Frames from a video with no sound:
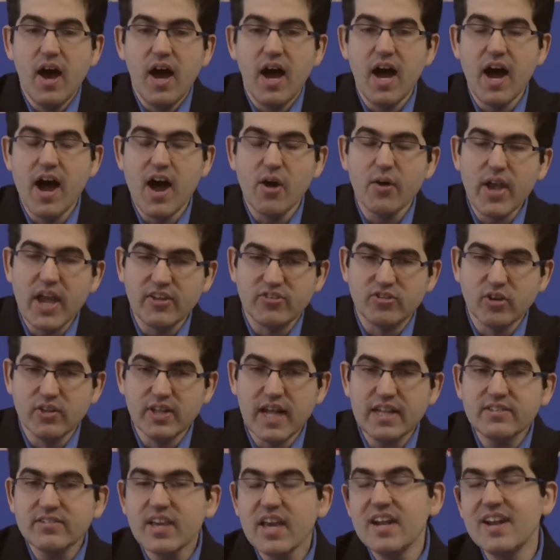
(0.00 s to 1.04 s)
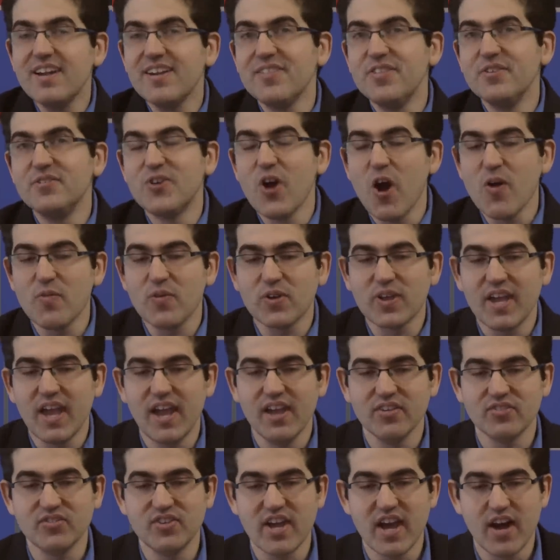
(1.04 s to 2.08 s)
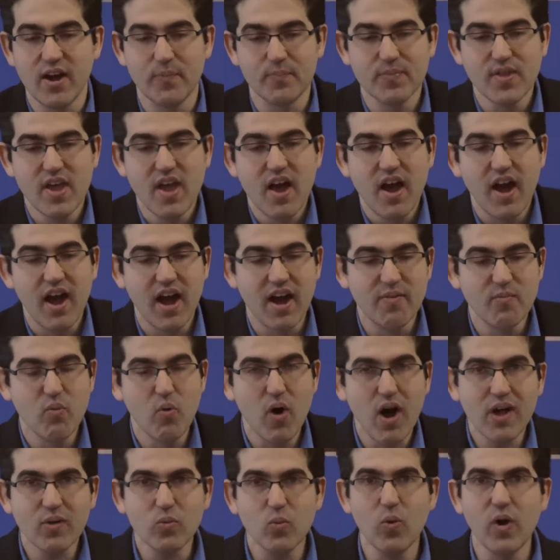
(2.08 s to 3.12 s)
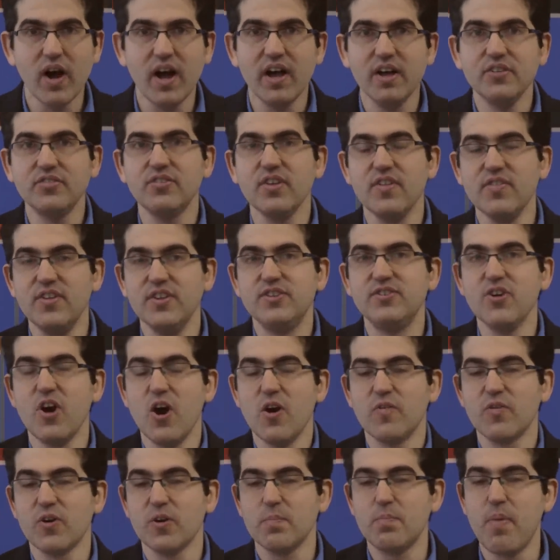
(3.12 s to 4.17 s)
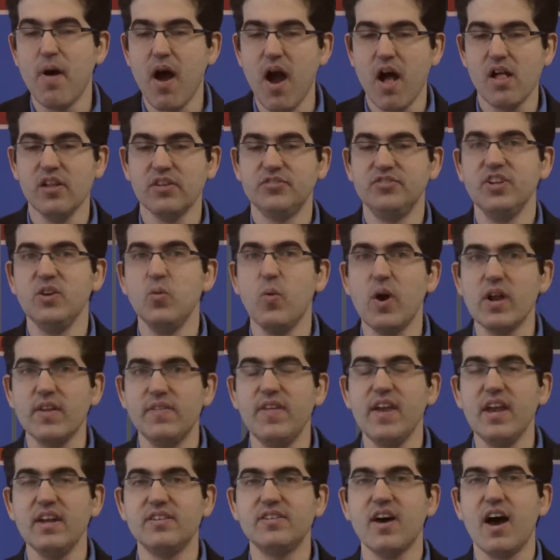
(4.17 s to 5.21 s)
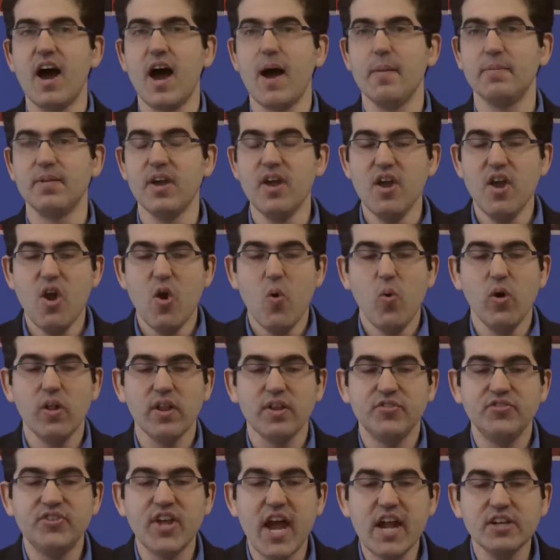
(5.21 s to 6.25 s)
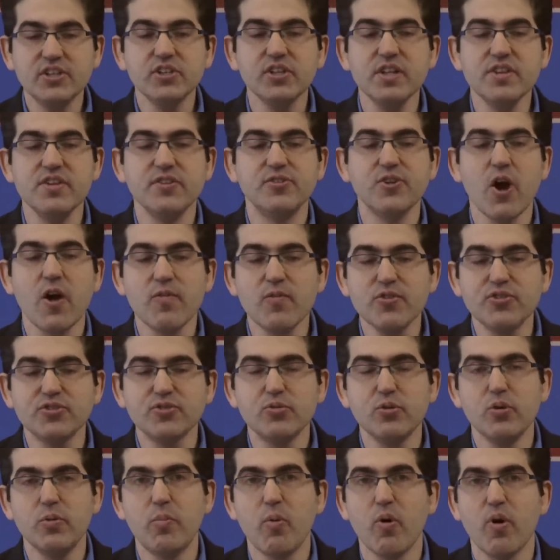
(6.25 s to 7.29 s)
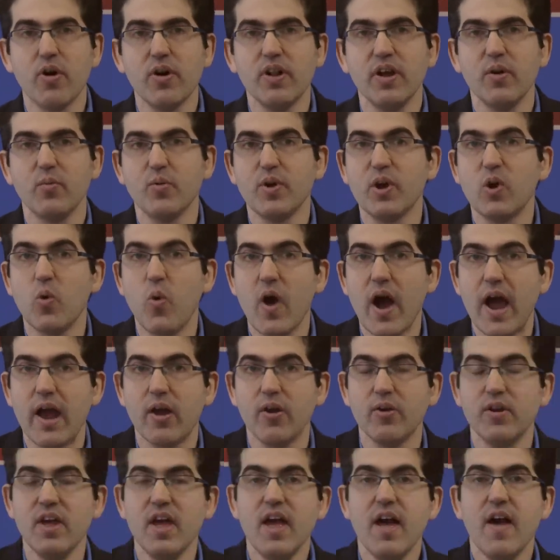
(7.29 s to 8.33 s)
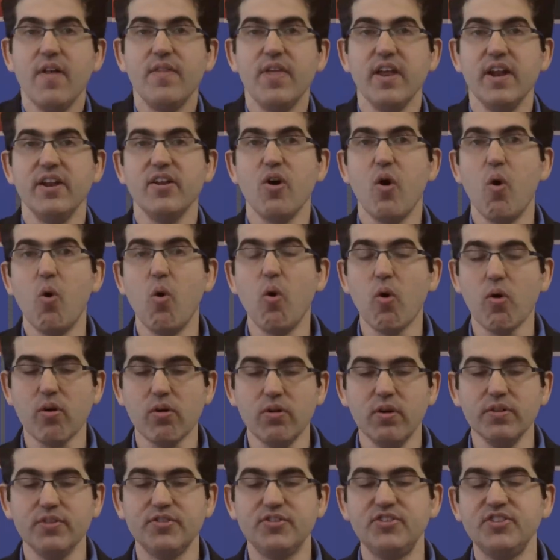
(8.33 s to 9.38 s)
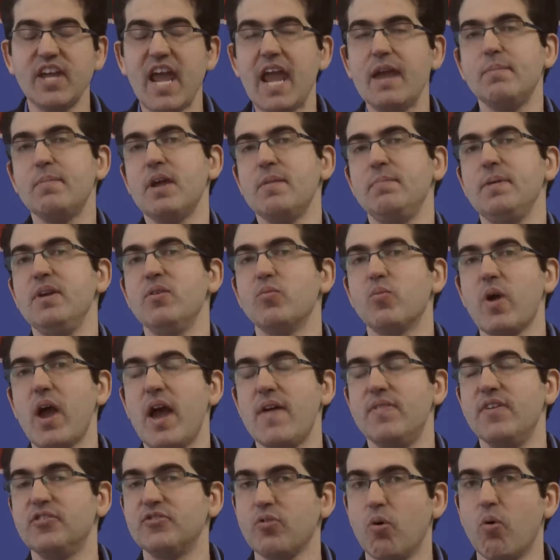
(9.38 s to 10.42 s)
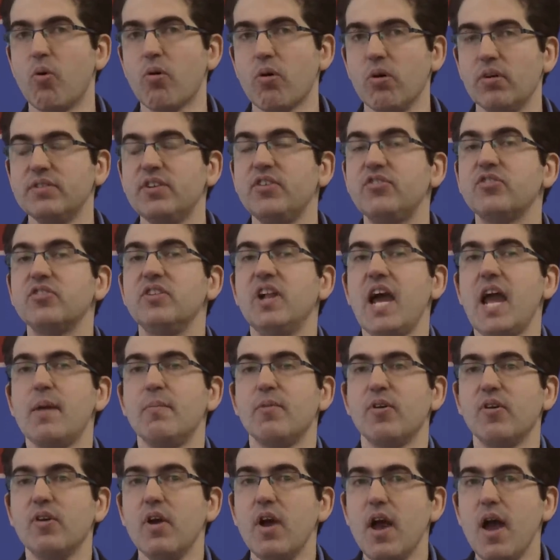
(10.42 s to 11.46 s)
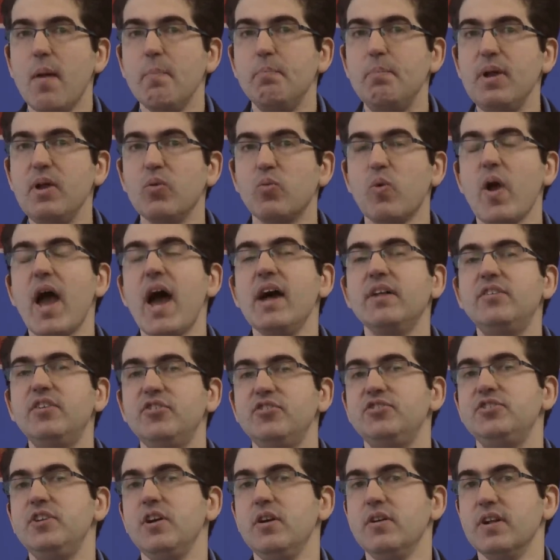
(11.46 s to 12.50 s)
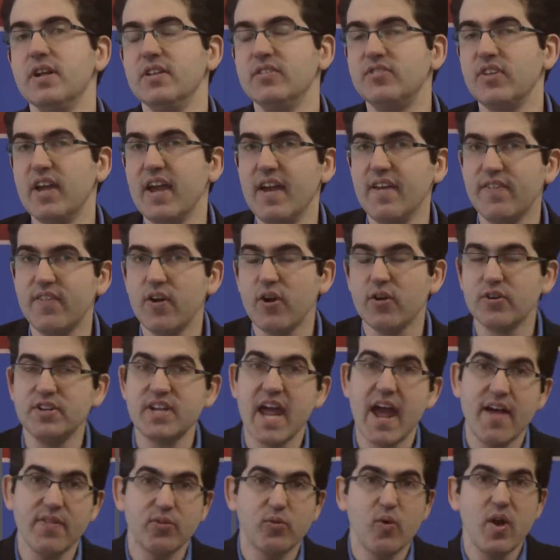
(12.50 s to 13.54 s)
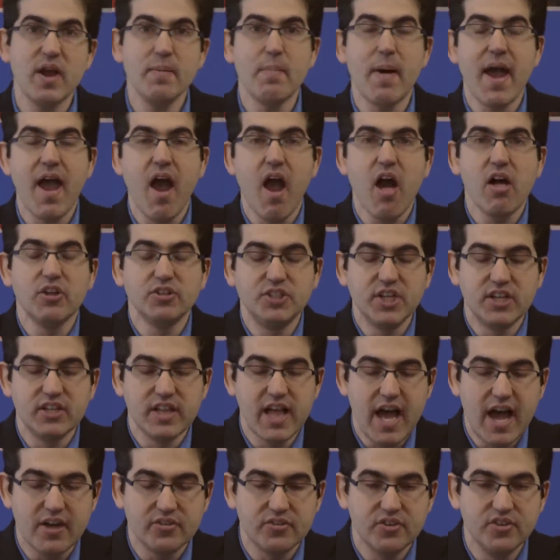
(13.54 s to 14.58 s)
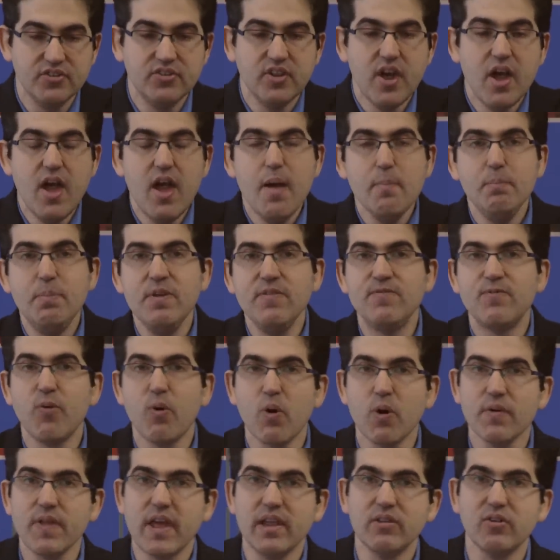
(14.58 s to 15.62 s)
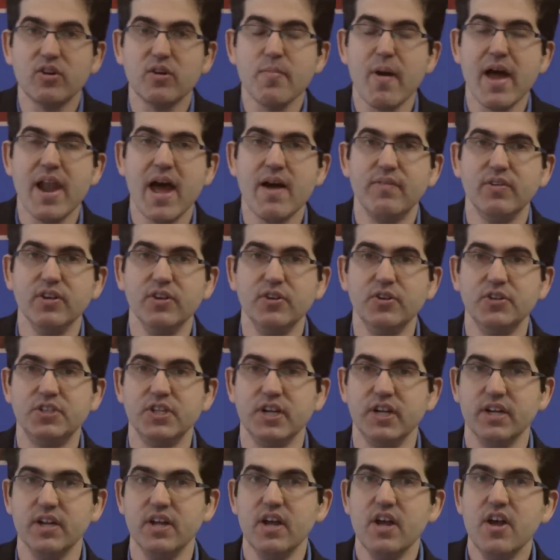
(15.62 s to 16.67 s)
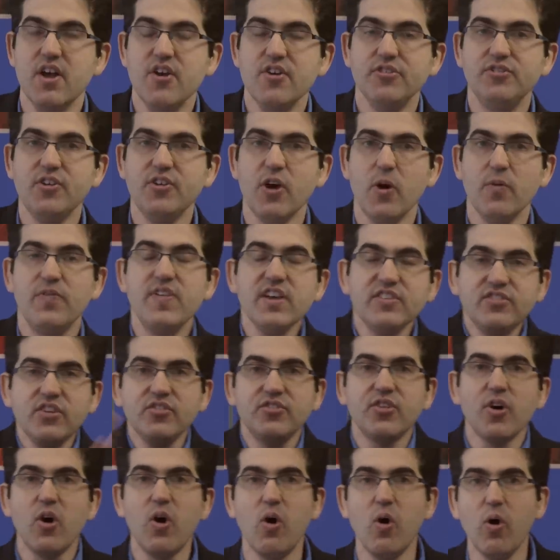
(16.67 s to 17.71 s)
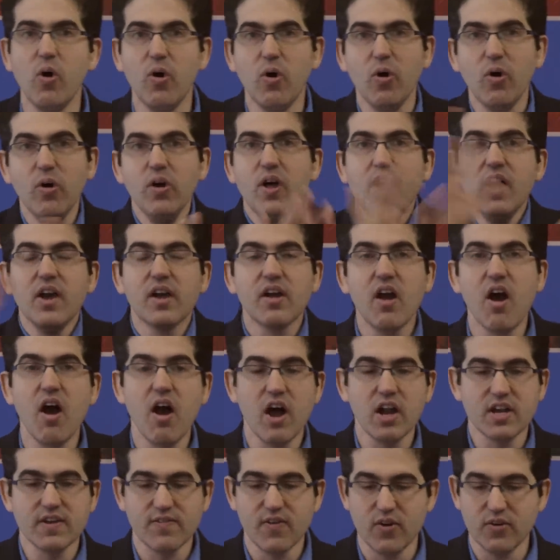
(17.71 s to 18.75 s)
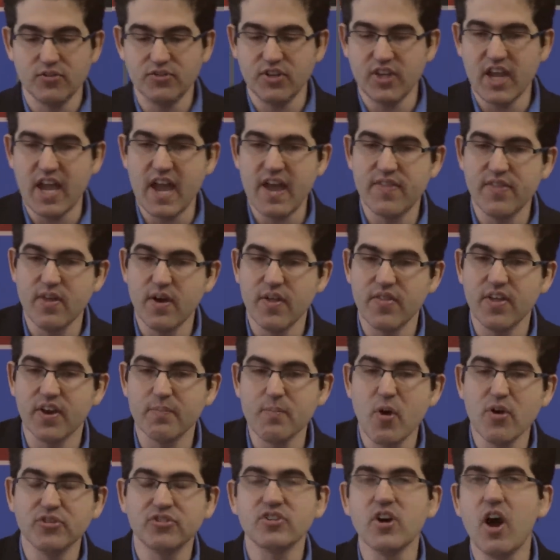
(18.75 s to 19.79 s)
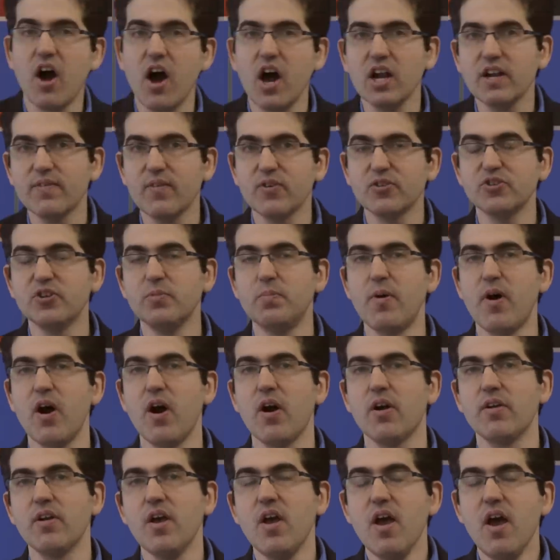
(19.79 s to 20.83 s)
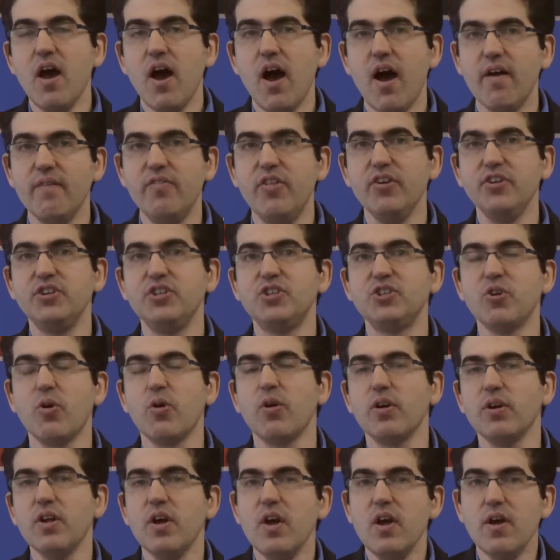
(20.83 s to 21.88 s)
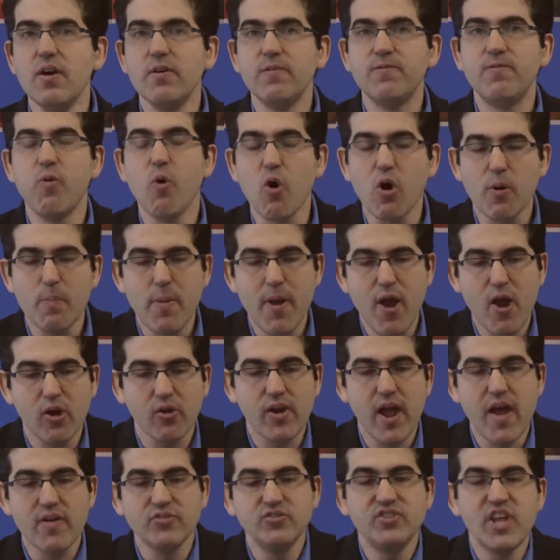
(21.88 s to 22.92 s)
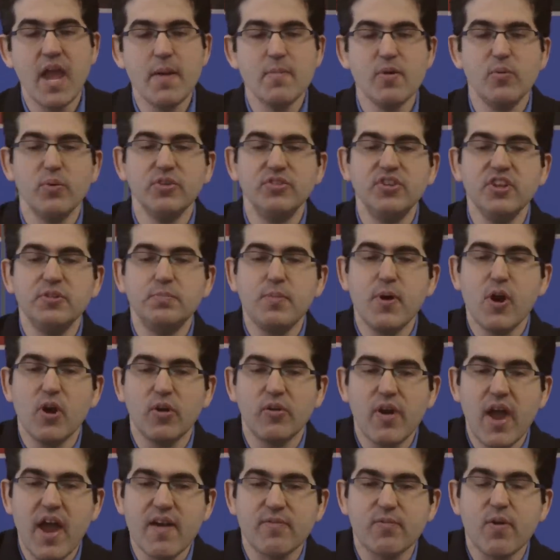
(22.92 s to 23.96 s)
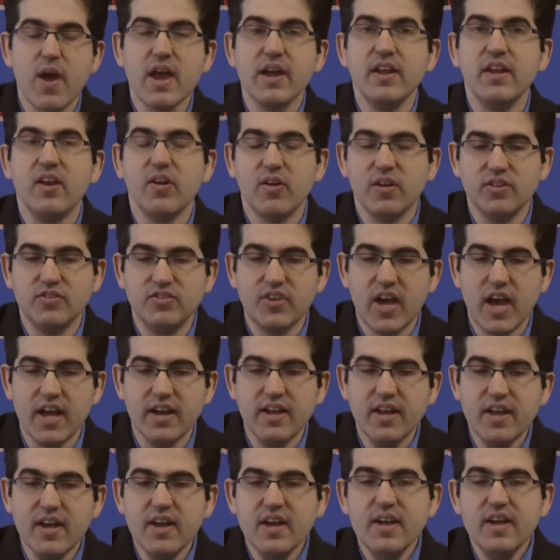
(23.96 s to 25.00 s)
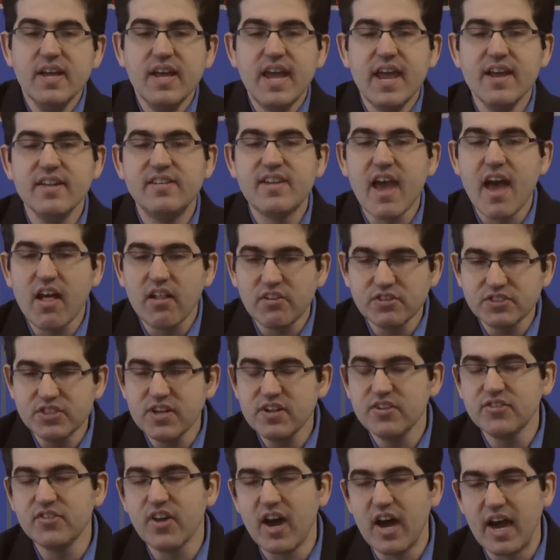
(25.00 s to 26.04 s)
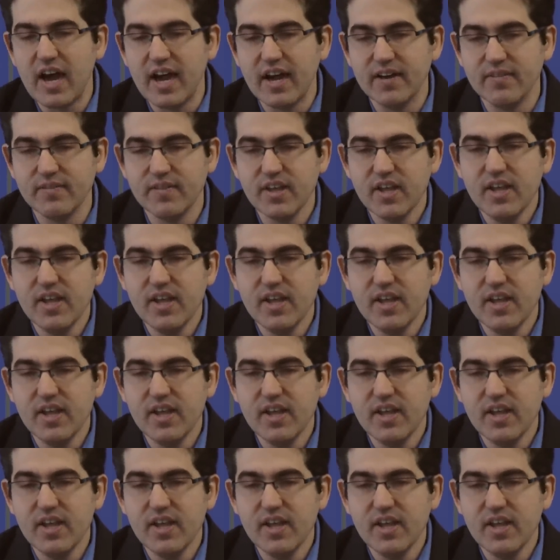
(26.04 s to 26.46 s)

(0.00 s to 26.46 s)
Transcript: Uh, okay, so let's get into the Dover case now. Um, what was the Dover policy? What did they adopt? Well, essentially, the Dover School Board required that an oral statement be read, this oral disclaimer, be read to students in their 10th grade biology classes before they learned about evolution. So this is the whole controversy. And the, the most controversial part of this short four-paragraph statement was this paragraph right here. It said, intelligent design